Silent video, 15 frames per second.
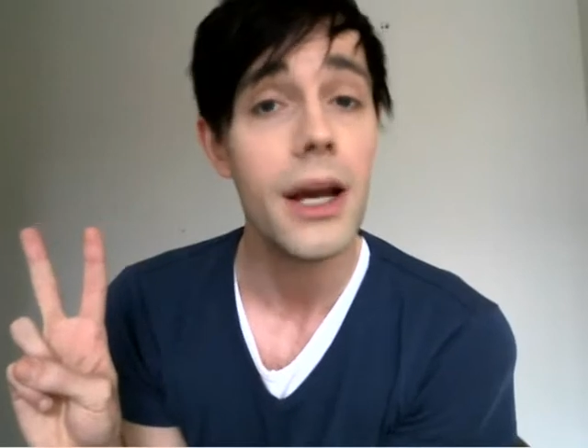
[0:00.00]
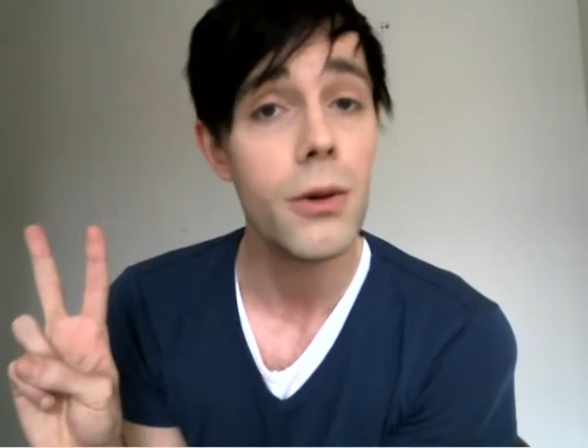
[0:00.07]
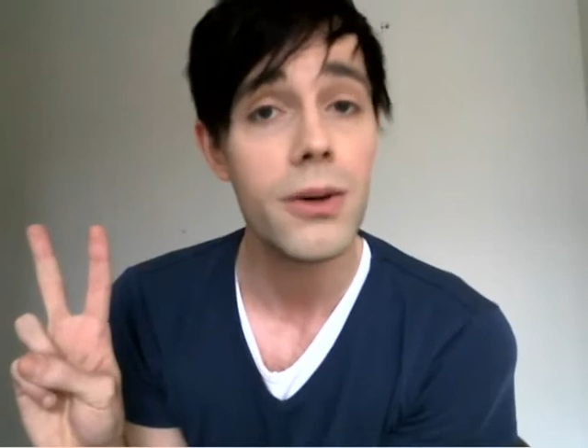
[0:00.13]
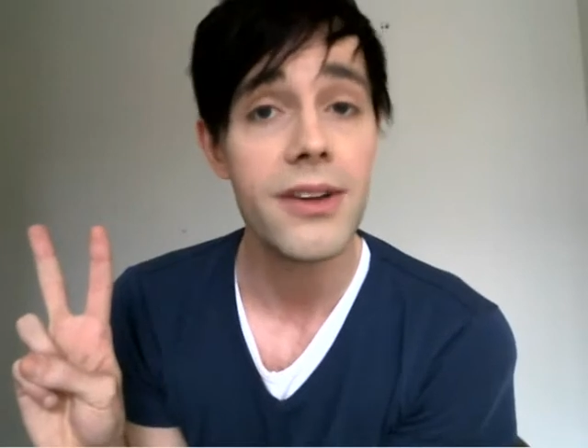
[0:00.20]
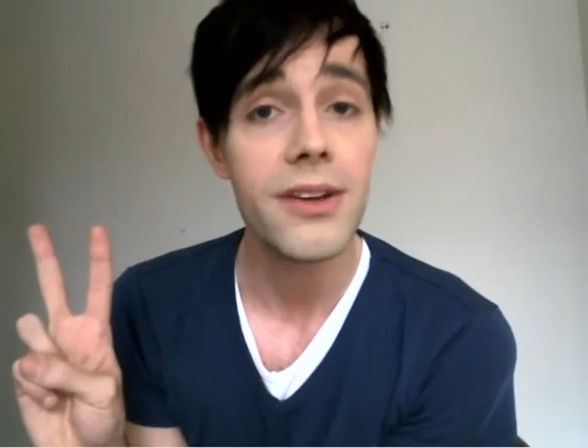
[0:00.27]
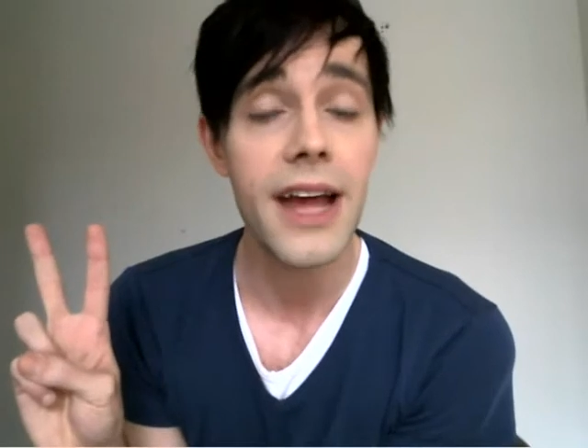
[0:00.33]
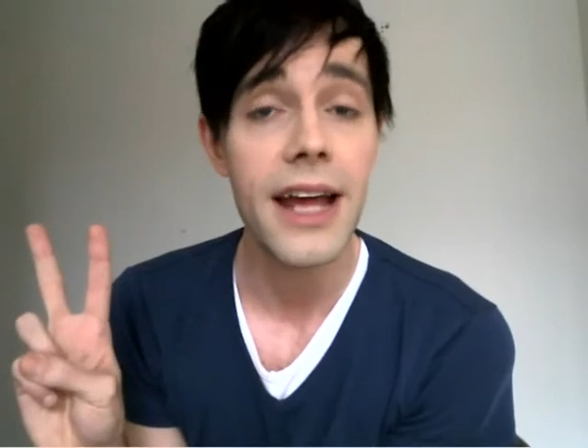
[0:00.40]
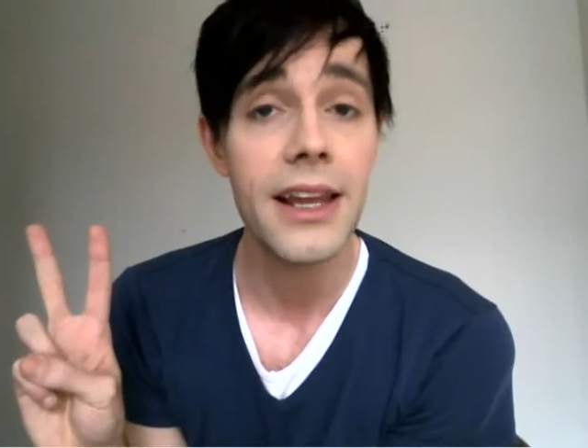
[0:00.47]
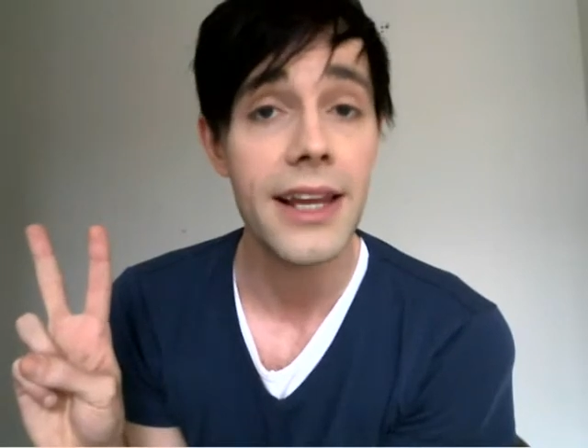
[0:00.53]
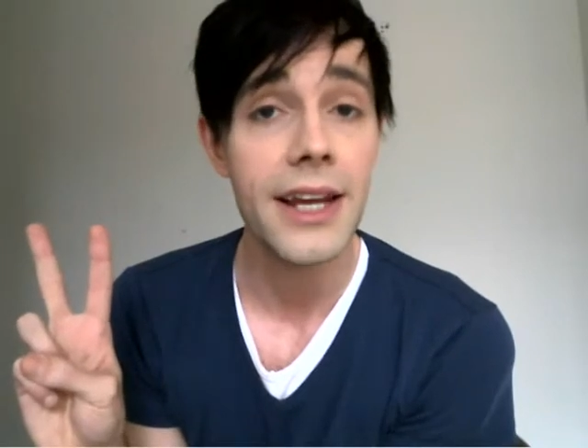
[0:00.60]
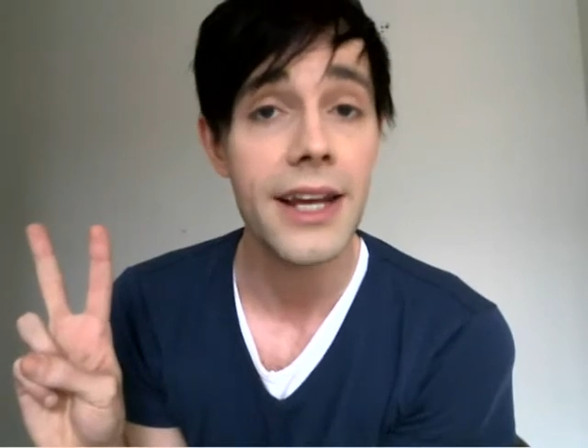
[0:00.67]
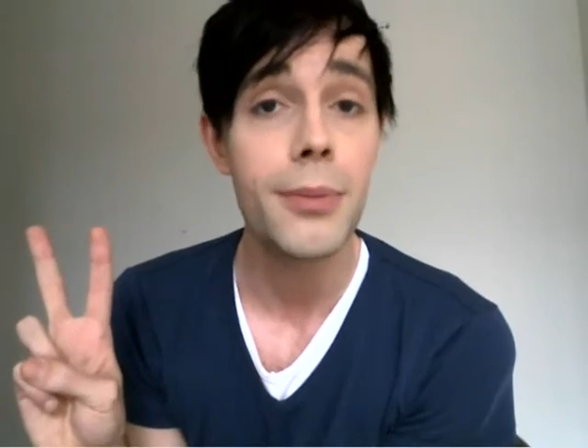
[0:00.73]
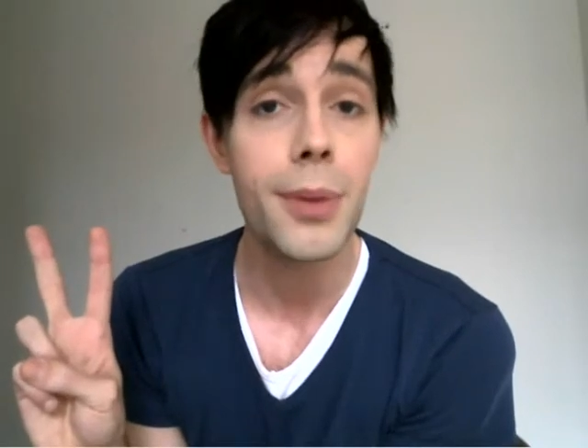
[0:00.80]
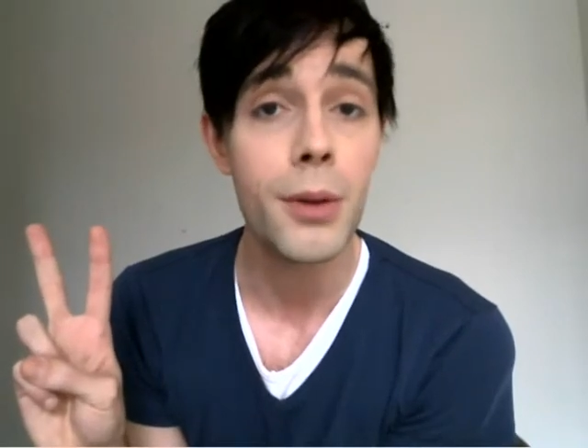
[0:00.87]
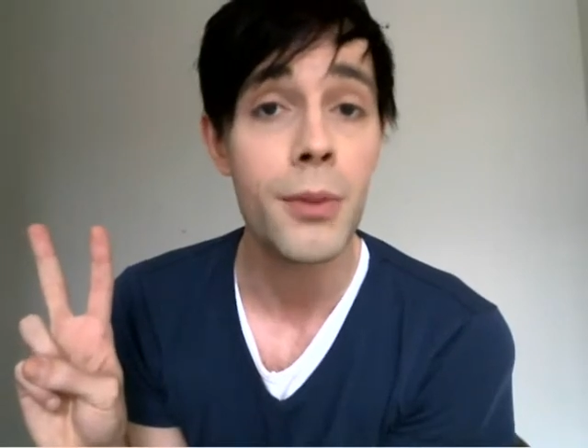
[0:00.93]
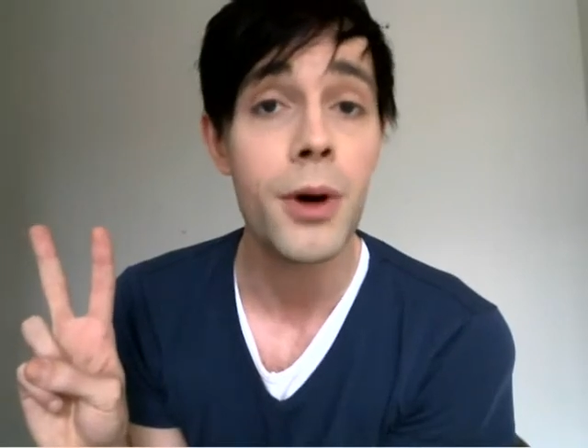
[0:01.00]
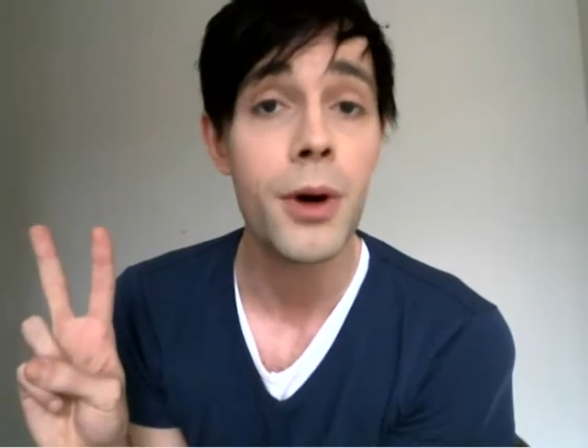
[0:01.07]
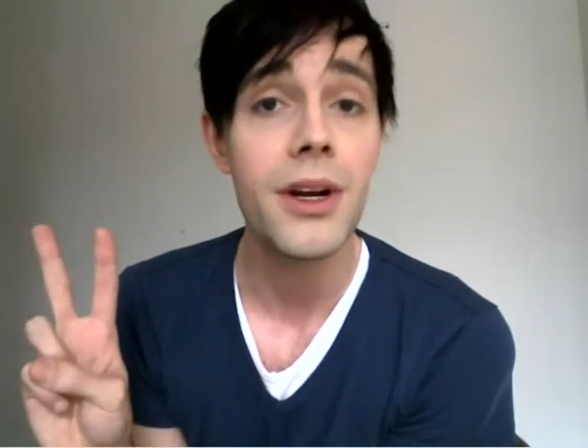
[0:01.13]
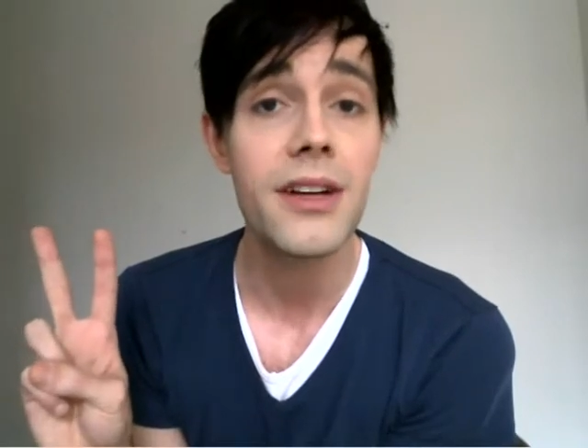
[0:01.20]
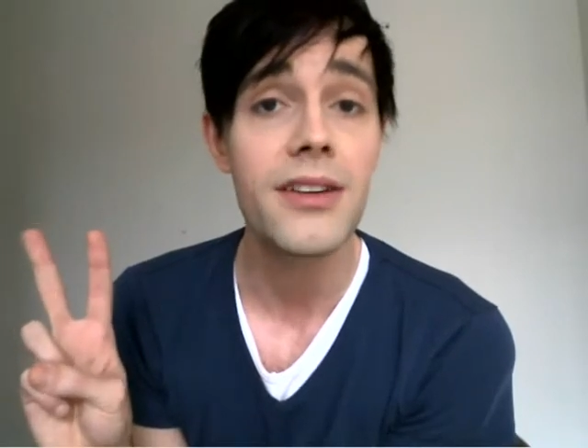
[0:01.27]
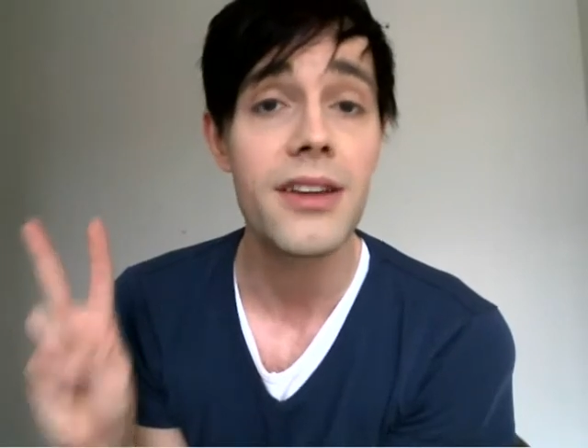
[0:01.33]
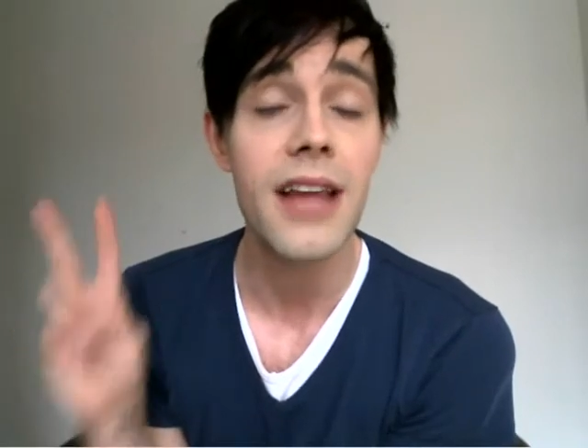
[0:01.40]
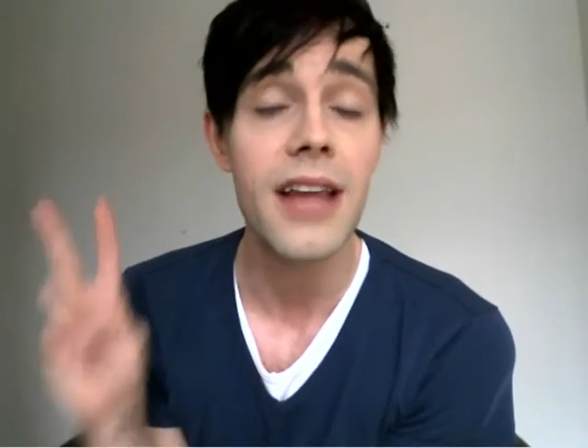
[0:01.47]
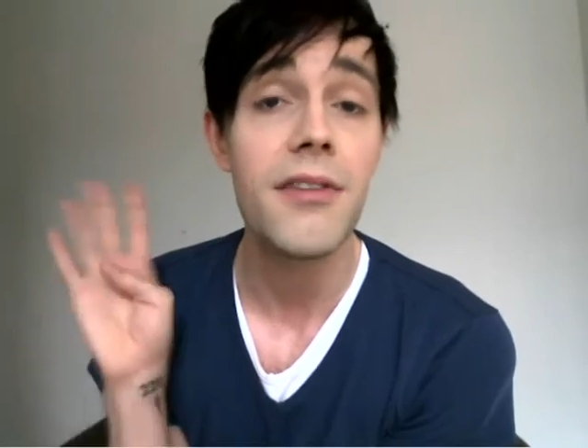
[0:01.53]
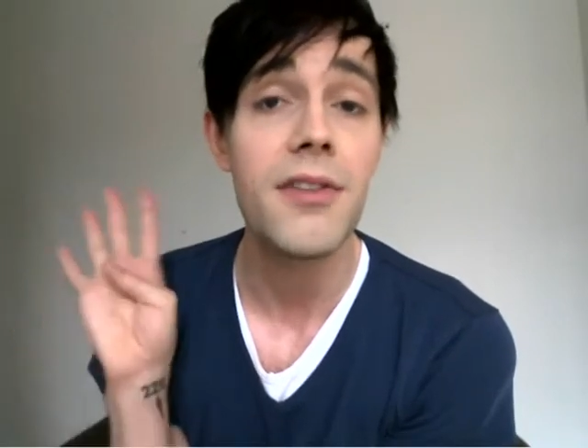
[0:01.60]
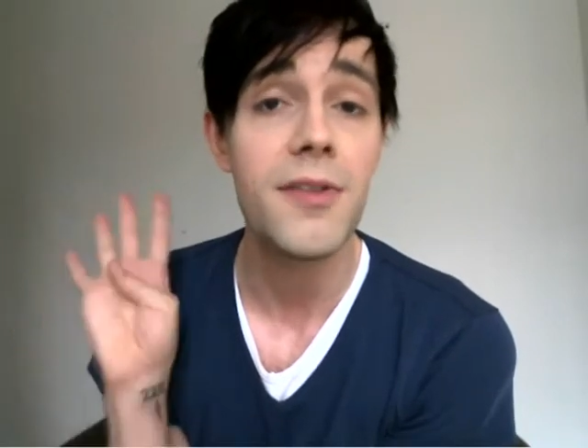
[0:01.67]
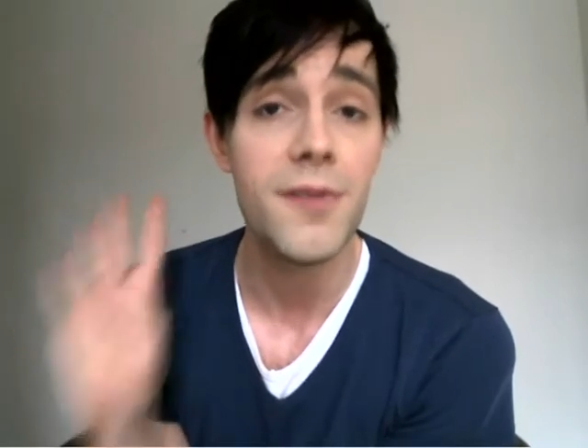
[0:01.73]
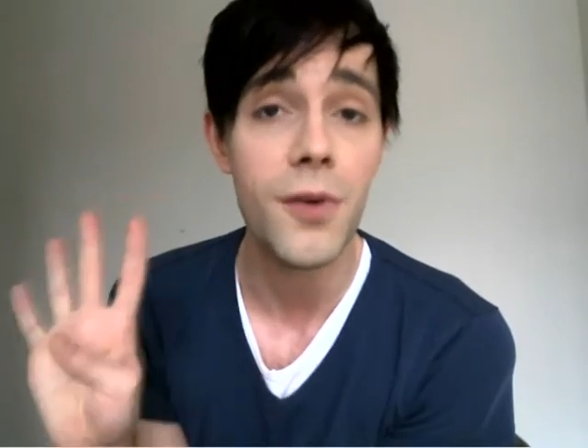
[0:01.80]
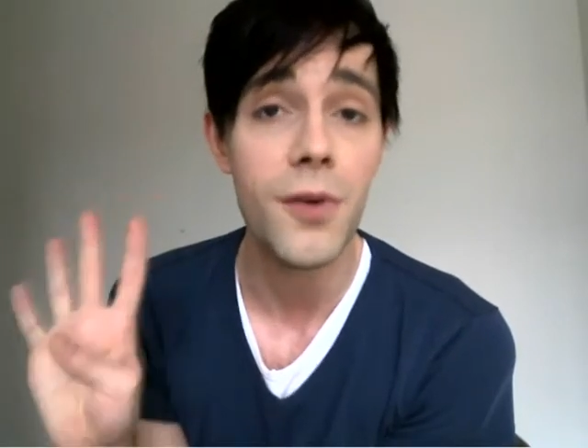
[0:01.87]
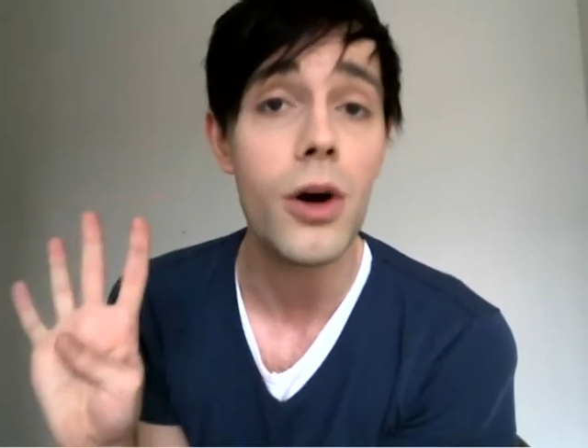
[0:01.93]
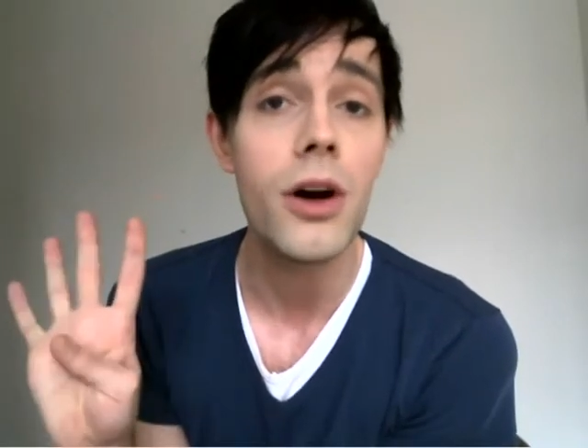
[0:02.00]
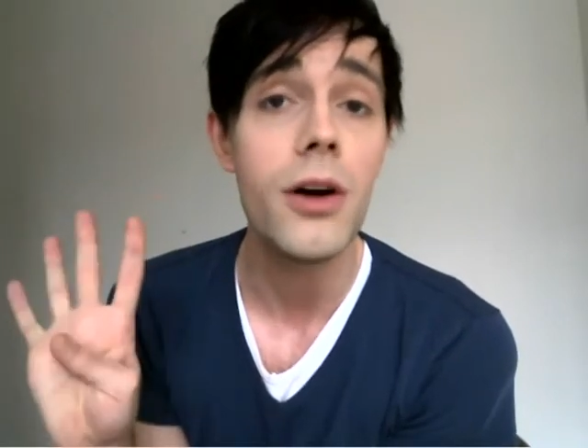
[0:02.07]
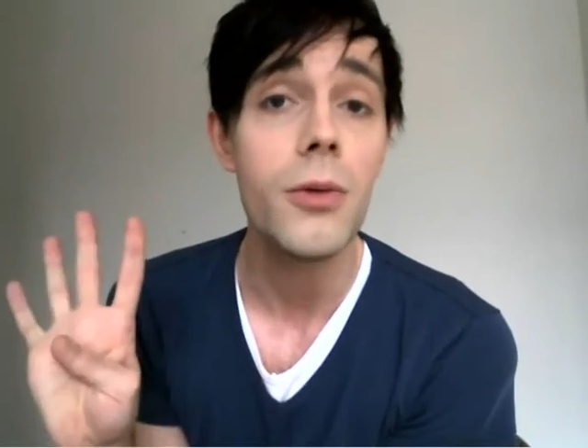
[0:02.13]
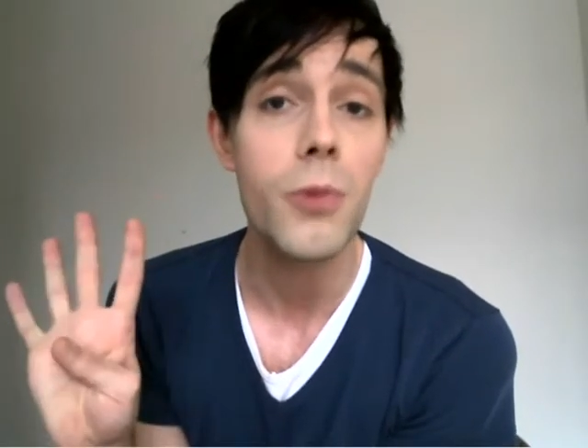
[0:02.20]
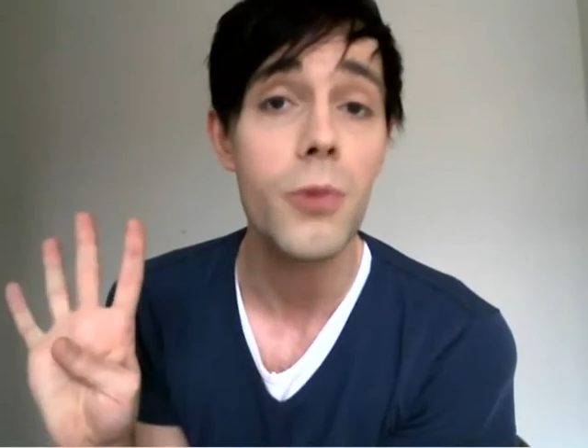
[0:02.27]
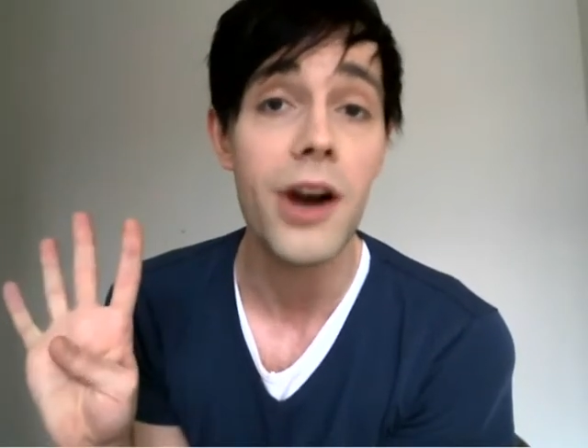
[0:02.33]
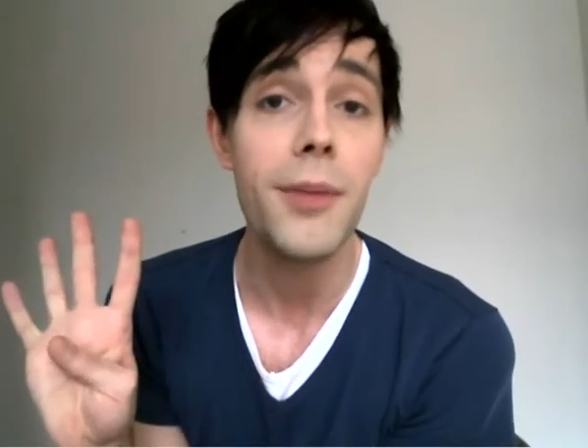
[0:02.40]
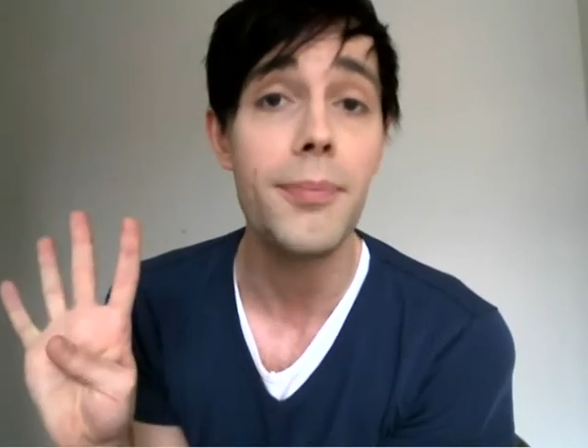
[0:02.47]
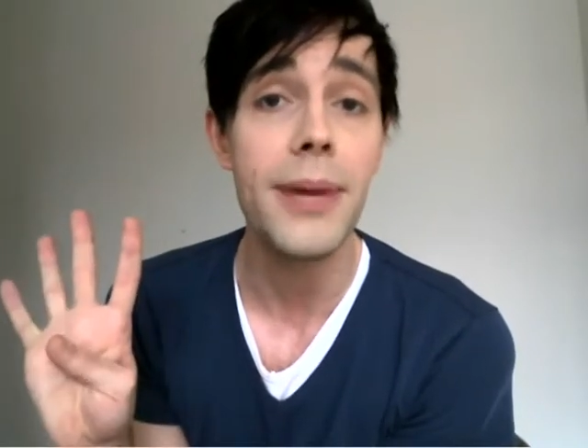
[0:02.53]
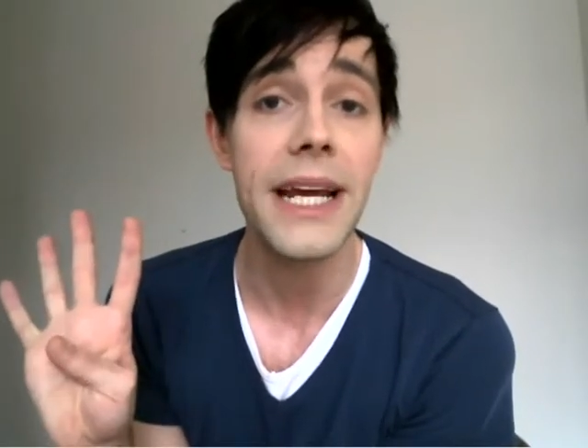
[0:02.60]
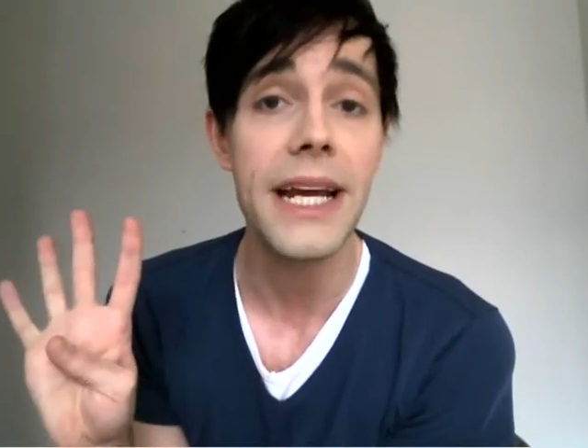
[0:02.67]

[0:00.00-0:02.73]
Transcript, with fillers: it was then later promoted to level 4, where it